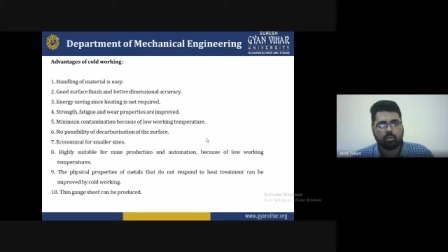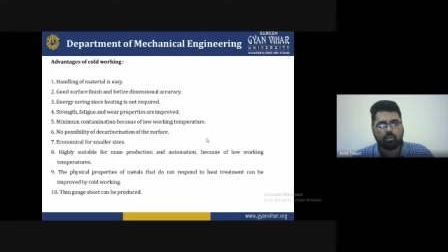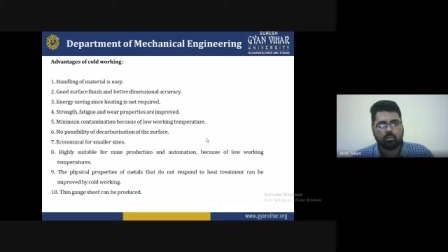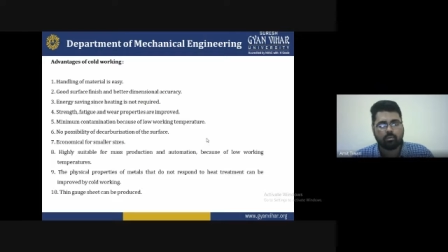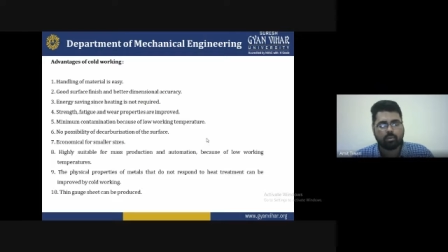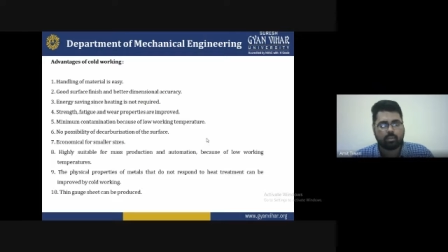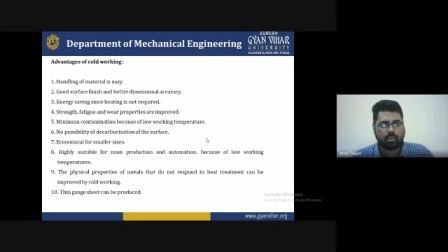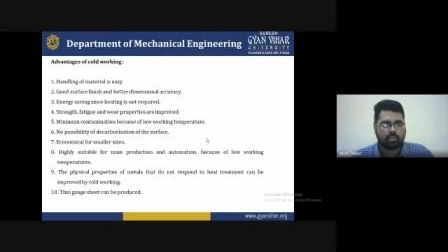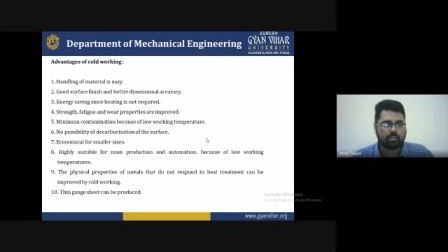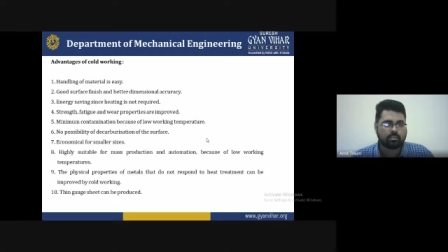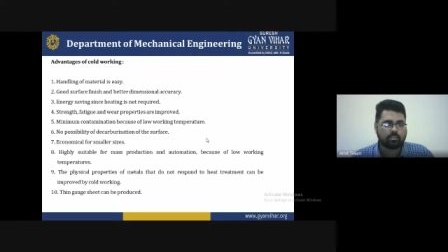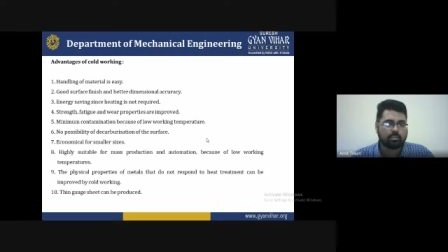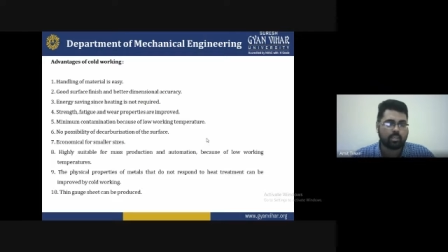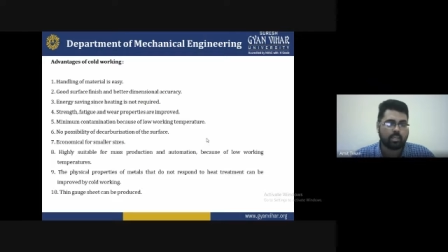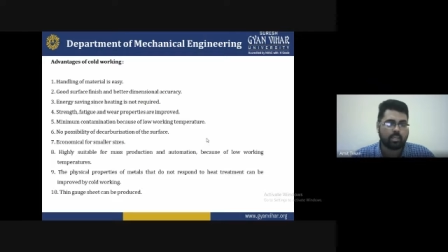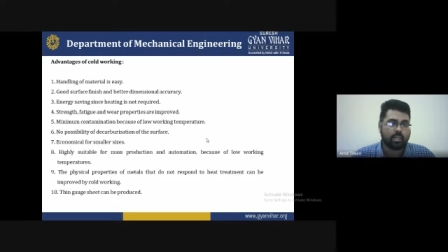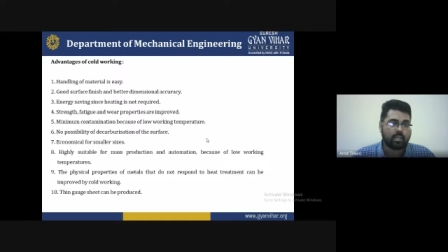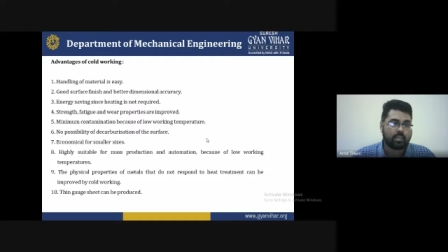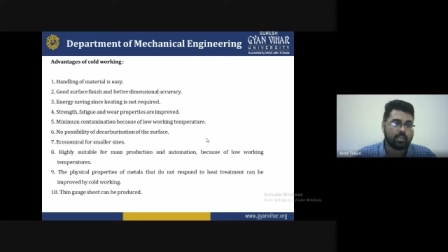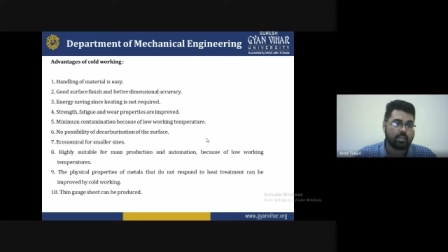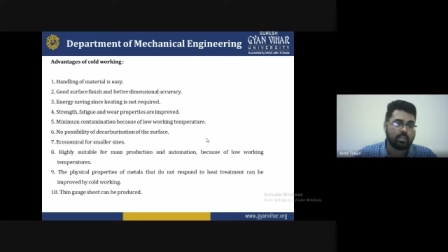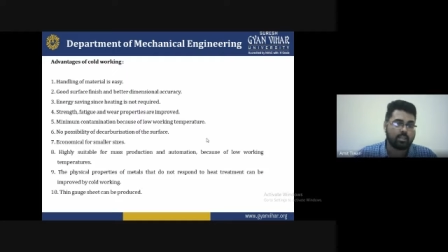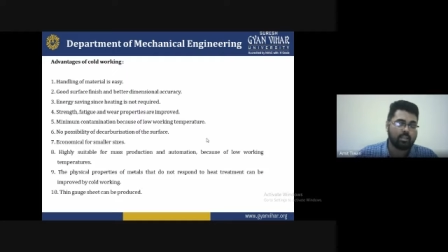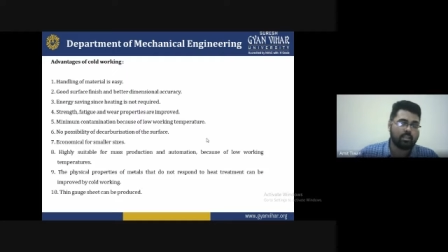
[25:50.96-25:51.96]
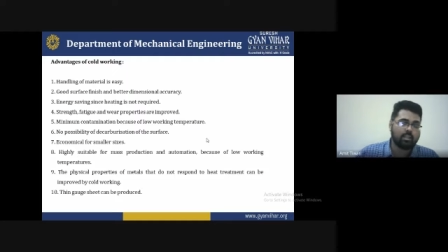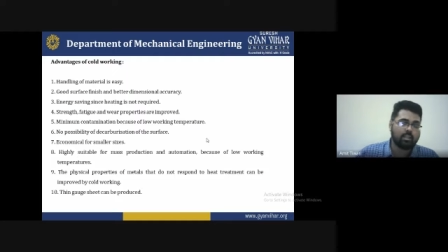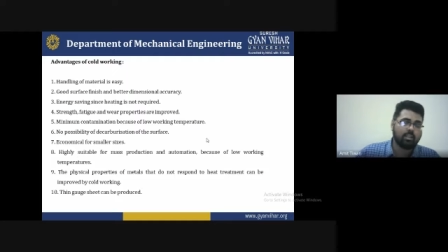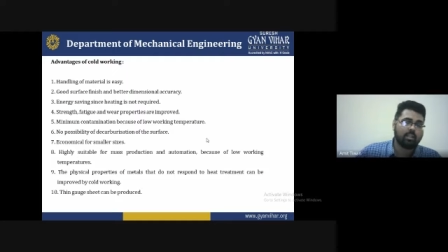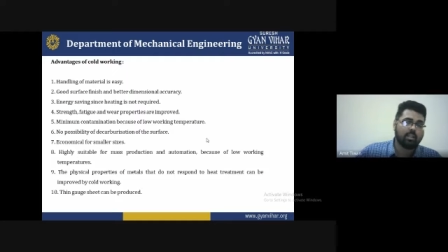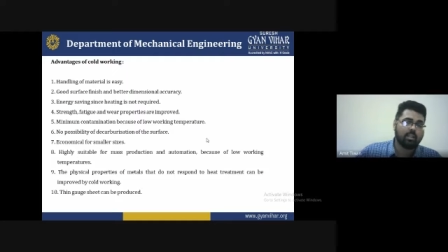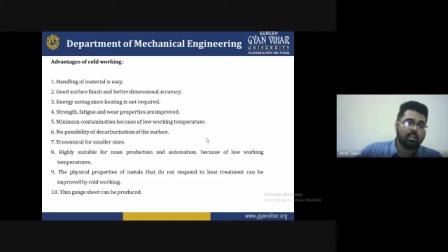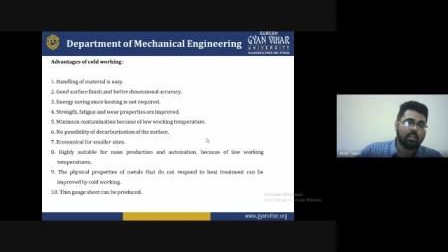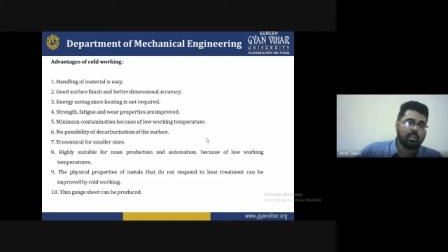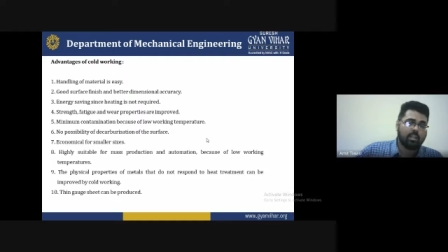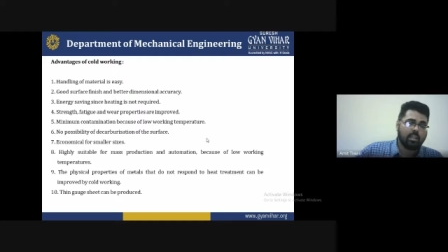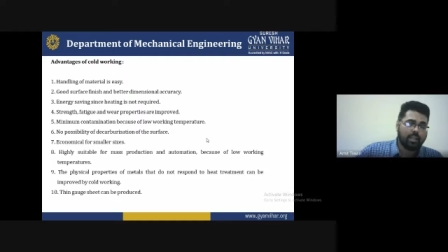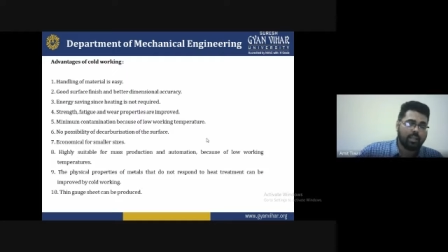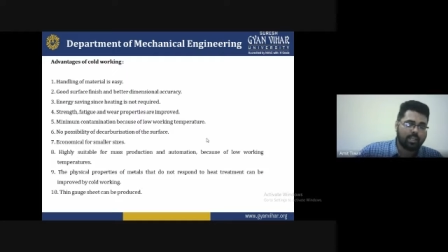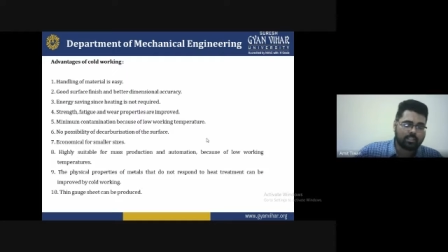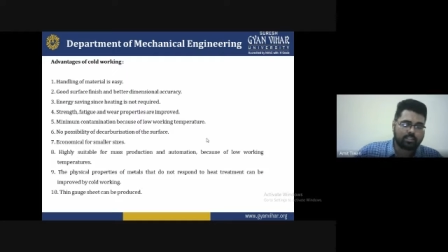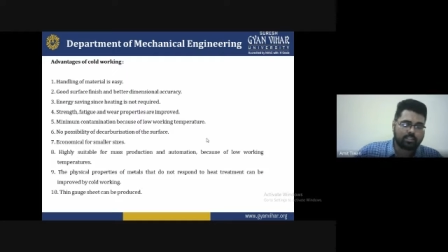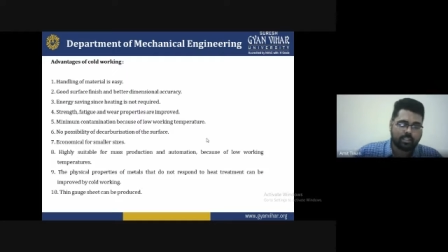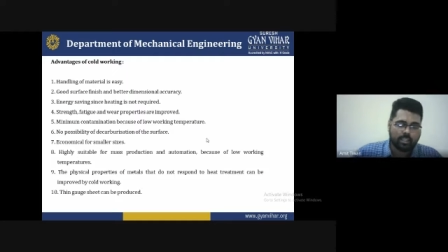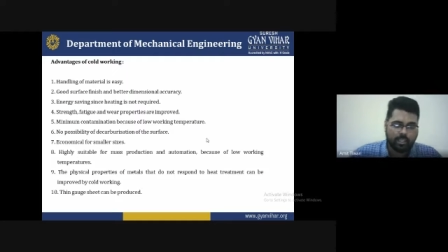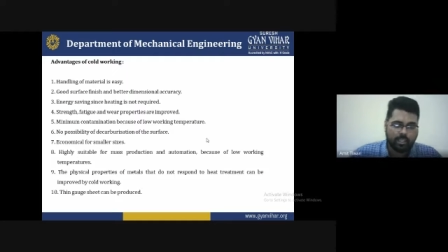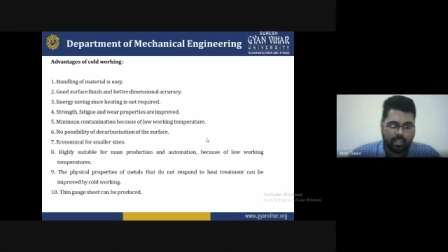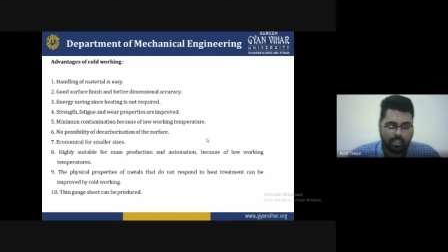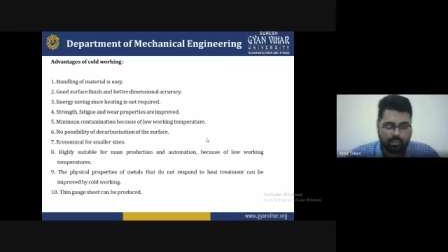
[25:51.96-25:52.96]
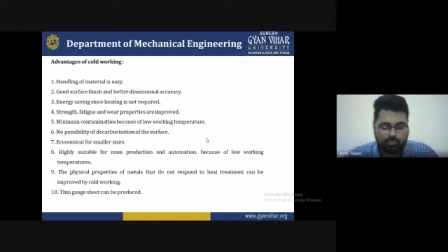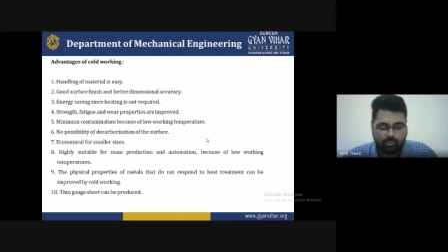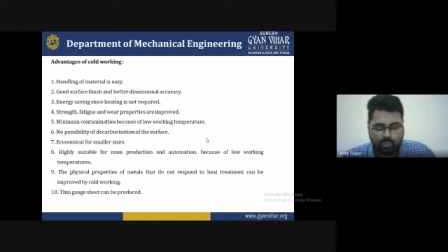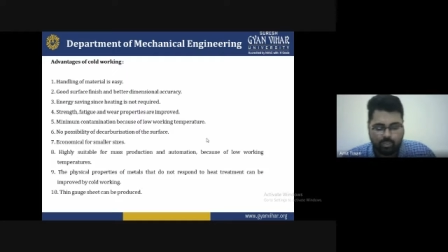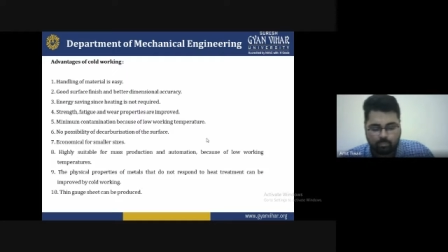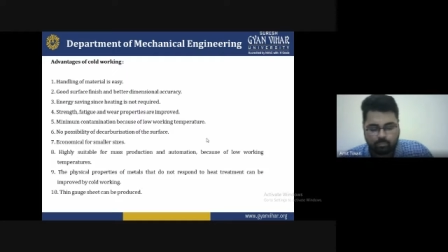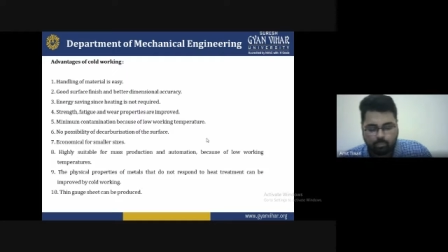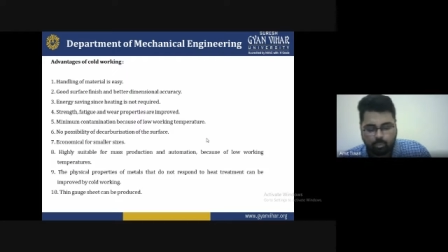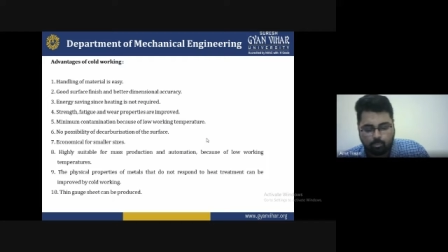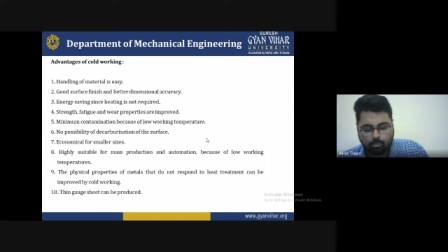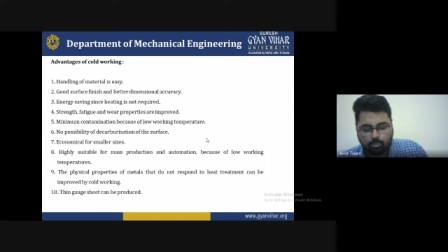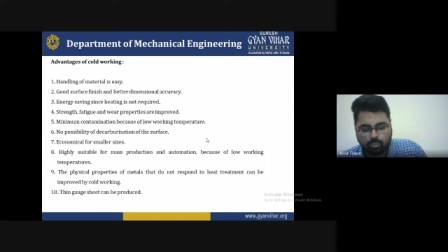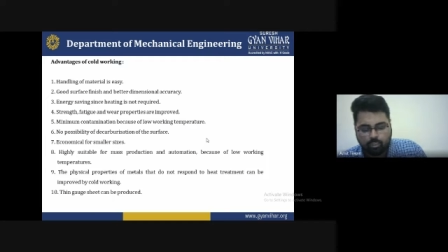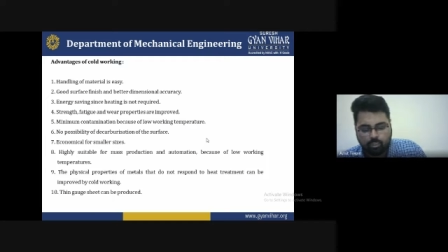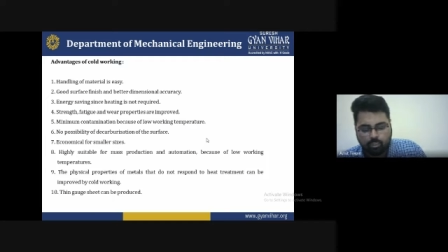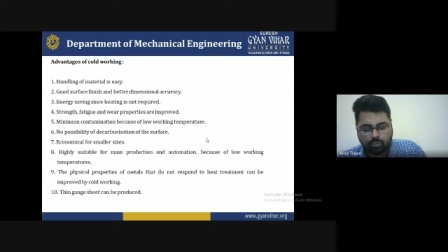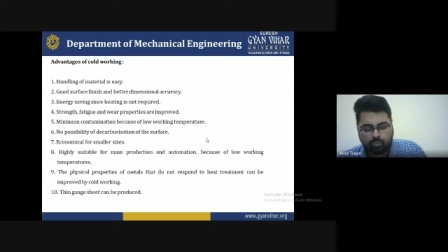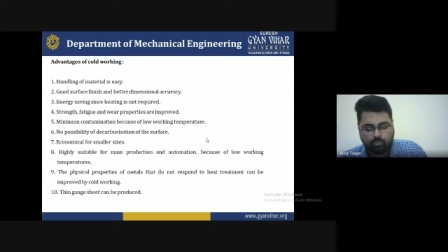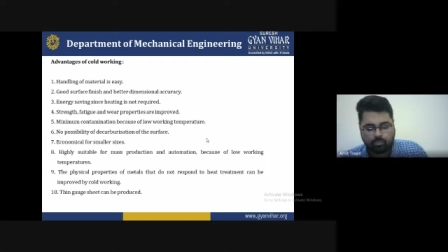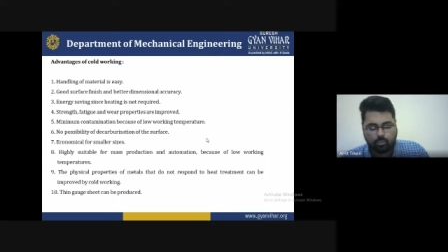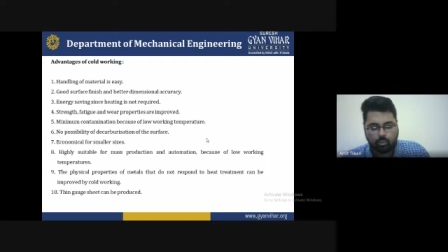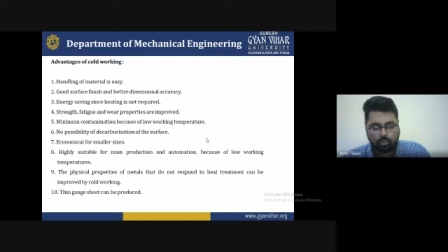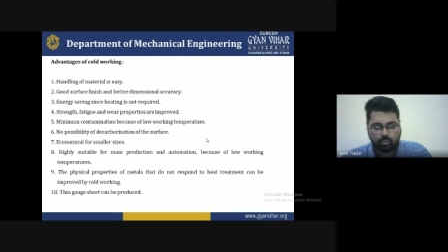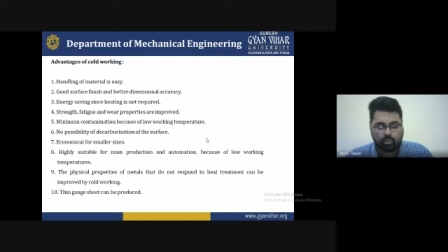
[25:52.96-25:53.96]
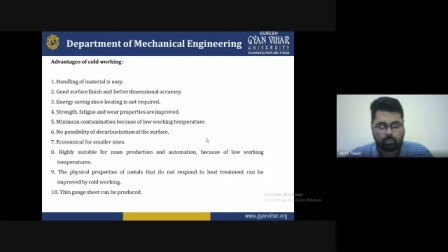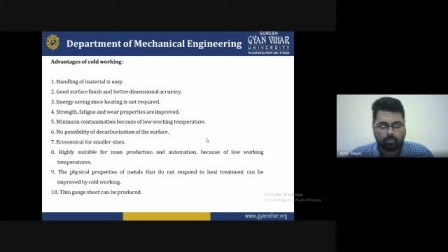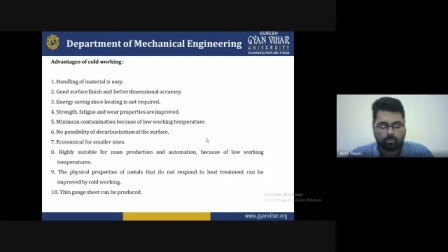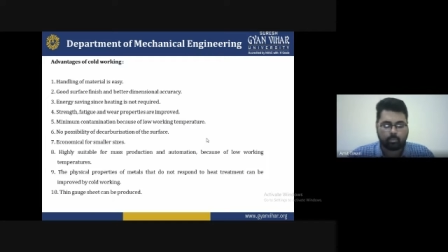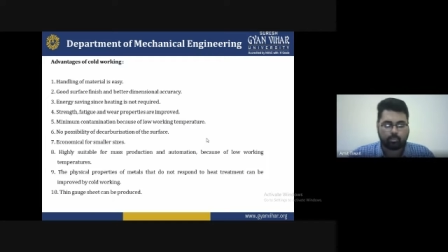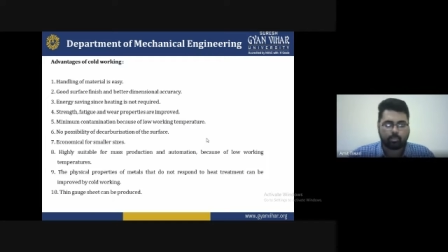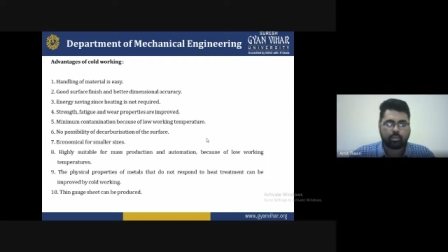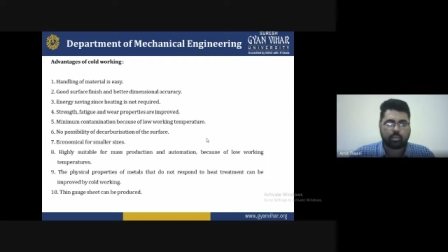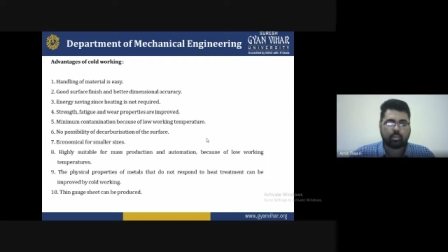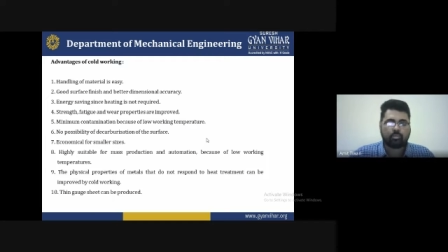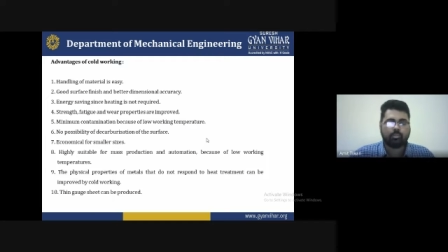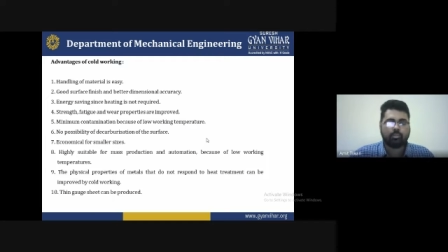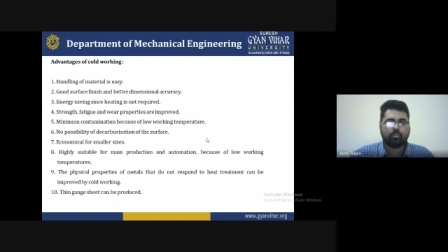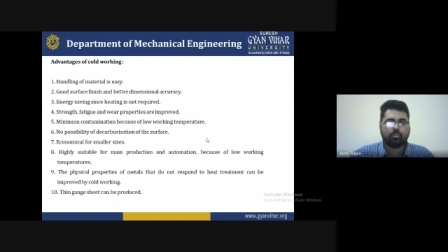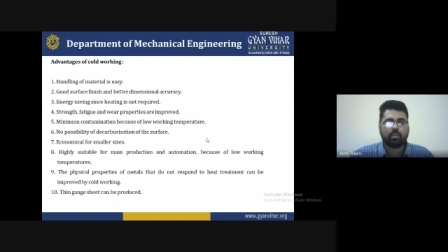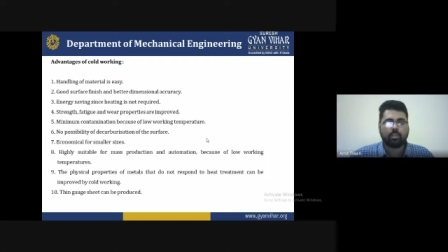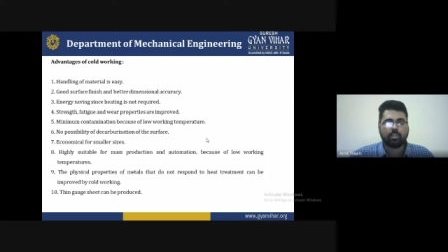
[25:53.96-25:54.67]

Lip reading: we can say that each and every property, what the property we will